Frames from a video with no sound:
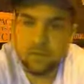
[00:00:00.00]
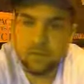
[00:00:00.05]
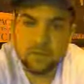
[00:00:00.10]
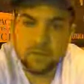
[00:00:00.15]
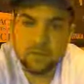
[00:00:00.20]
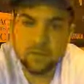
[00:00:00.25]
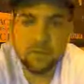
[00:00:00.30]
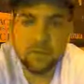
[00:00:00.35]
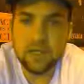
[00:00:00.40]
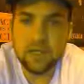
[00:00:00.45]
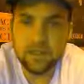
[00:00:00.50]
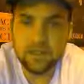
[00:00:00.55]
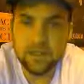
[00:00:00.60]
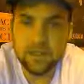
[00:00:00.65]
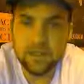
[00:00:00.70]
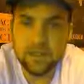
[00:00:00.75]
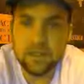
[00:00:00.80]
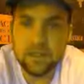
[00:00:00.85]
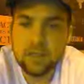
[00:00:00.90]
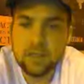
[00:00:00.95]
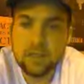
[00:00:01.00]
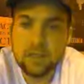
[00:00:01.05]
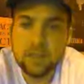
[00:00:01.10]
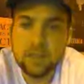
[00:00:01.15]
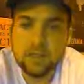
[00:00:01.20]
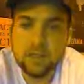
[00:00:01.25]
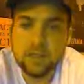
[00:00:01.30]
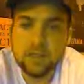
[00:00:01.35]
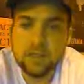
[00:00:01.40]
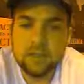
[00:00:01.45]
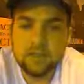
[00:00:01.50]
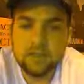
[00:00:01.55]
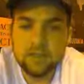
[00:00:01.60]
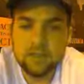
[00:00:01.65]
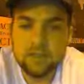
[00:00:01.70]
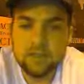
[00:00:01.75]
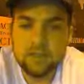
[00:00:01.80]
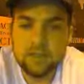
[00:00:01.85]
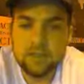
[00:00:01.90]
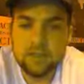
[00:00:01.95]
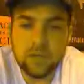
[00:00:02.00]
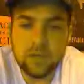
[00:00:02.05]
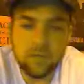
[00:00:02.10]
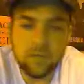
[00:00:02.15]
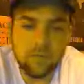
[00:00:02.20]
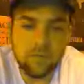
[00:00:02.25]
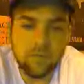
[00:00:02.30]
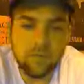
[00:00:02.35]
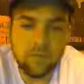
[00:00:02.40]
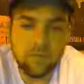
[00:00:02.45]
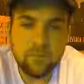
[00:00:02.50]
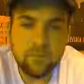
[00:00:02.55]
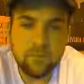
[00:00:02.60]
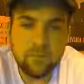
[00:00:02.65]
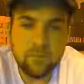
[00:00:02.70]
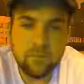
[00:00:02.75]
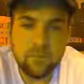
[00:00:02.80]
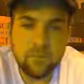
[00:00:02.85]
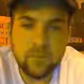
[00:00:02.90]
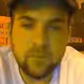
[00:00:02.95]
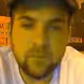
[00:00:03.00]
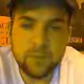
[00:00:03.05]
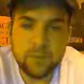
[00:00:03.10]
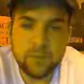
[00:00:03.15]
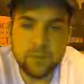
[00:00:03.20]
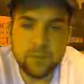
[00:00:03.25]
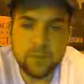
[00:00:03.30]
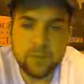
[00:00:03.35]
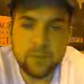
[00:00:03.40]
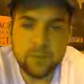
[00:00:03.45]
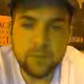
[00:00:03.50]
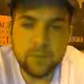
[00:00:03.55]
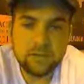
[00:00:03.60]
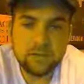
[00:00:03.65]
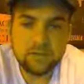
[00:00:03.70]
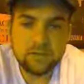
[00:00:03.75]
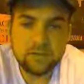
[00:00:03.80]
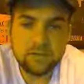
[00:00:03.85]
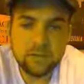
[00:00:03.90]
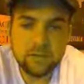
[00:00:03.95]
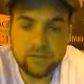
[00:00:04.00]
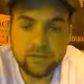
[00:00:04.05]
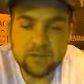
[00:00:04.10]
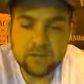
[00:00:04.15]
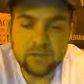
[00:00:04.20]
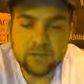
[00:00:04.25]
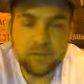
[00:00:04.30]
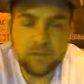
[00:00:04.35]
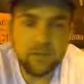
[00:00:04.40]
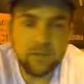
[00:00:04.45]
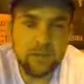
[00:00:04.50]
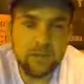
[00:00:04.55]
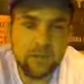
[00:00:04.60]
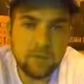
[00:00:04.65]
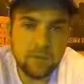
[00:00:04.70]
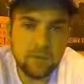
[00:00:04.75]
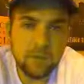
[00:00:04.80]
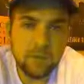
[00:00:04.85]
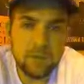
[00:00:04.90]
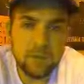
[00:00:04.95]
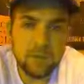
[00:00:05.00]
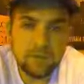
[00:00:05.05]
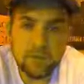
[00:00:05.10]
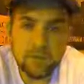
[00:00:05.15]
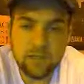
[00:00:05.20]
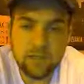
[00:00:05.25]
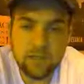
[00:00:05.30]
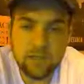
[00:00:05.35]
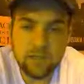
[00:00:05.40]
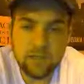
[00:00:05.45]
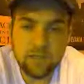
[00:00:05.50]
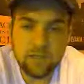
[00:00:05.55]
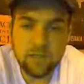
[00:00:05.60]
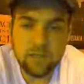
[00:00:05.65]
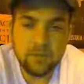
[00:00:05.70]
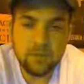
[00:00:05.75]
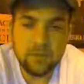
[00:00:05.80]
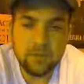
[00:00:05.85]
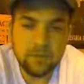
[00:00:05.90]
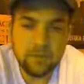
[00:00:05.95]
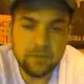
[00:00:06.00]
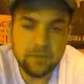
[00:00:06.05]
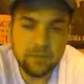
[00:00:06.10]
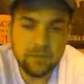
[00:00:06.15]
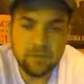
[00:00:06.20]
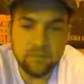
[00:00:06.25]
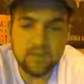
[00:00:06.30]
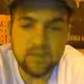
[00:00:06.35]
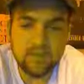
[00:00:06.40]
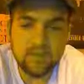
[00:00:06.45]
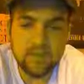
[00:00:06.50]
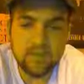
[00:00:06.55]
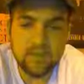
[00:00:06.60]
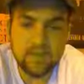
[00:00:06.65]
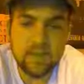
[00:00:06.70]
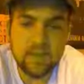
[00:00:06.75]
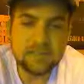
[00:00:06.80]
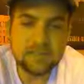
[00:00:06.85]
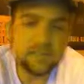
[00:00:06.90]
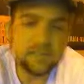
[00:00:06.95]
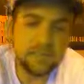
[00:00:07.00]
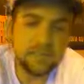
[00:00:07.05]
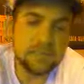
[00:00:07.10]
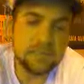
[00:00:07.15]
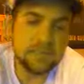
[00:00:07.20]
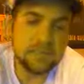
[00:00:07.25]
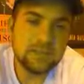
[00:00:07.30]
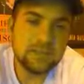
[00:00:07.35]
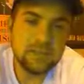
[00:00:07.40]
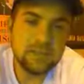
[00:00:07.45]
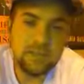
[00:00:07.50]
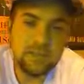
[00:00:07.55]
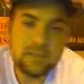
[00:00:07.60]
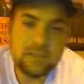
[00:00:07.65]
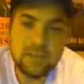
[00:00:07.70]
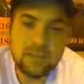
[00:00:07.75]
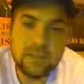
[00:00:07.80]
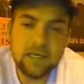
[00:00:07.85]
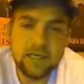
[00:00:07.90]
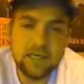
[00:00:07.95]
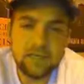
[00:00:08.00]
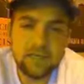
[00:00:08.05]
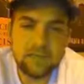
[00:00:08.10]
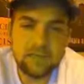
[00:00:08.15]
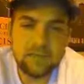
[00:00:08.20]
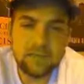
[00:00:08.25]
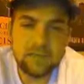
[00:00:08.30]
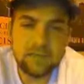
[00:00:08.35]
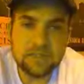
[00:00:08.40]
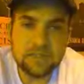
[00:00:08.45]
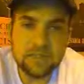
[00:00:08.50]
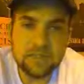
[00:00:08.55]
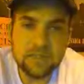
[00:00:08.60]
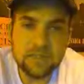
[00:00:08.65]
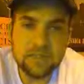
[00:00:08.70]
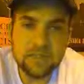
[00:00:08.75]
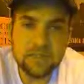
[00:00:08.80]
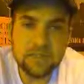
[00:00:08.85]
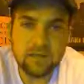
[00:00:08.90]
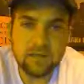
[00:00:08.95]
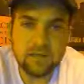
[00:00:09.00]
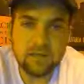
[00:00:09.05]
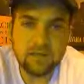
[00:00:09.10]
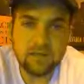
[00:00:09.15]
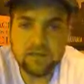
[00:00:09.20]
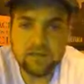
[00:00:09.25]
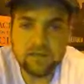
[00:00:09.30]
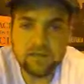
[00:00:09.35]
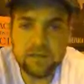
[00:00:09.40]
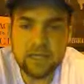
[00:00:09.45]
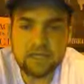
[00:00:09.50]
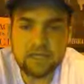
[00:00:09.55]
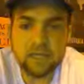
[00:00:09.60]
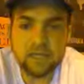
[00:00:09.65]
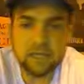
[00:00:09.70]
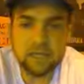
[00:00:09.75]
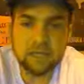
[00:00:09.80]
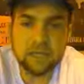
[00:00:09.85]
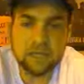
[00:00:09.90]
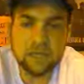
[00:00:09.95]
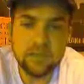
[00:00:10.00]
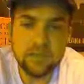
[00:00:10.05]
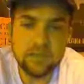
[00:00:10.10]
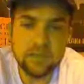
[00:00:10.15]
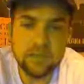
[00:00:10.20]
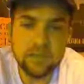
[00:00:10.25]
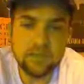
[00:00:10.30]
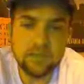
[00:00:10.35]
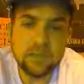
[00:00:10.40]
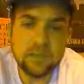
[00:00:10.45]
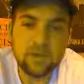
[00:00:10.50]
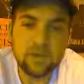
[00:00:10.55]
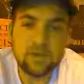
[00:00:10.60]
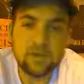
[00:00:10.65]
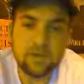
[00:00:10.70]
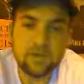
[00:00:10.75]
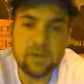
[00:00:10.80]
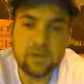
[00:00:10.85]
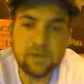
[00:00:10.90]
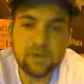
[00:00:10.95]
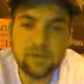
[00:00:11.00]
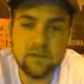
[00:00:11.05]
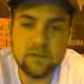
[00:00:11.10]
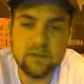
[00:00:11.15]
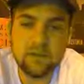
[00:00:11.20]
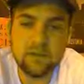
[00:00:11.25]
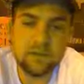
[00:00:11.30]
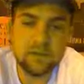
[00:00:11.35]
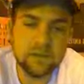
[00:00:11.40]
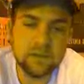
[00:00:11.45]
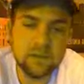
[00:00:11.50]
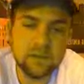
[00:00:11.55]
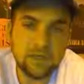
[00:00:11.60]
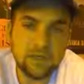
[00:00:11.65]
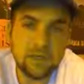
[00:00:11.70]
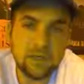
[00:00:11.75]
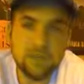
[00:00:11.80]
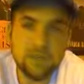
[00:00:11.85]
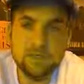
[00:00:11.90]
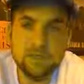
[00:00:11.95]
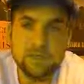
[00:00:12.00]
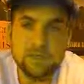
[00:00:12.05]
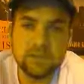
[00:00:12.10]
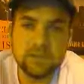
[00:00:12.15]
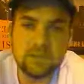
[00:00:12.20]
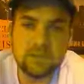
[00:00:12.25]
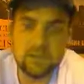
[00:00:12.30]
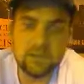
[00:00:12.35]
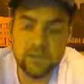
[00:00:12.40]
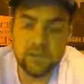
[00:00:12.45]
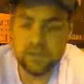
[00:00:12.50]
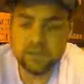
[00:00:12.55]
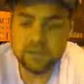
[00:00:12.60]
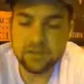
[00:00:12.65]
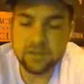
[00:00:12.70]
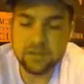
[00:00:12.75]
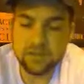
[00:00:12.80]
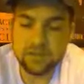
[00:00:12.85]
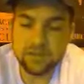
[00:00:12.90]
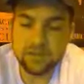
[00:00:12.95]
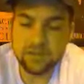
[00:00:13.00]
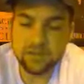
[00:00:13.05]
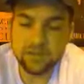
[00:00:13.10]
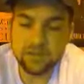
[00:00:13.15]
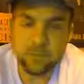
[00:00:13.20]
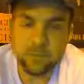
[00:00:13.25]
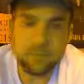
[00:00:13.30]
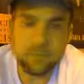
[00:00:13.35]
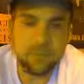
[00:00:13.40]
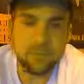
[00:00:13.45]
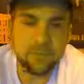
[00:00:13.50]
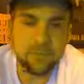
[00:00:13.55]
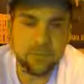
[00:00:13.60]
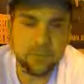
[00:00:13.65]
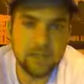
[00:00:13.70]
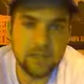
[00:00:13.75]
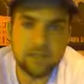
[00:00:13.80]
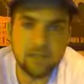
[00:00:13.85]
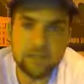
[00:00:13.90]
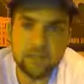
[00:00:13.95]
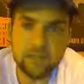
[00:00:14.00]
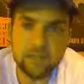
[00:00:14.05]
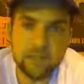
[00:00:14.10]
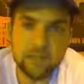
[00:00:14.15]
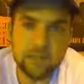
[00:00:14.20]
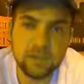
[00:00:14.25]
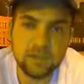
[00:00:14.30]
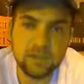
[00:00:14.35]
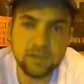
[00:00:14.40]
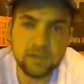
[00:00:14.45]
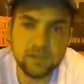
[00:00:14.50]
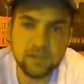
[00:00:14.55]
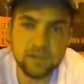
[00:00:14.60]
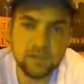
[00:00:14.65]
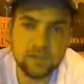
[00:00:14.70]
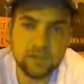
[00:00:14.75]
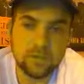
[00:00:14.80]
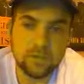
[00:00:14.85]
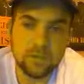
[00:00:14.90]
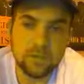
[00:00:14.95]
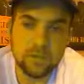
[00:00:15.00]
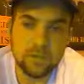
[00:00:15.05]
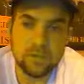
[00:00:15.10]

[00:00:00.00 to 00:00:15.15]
you name it. So the rich spend their time and investing in assets, and those assets kick off enough cash flow into the income column. That ellipse again represents financial freedom or financial independence, or